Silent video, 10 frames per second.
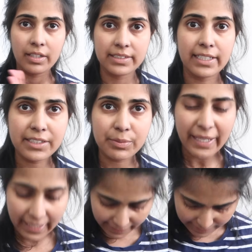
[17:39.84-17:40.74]
It's a little
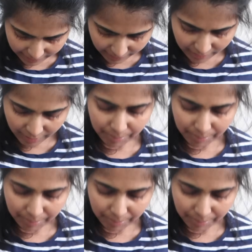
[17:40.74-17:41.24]
bit later.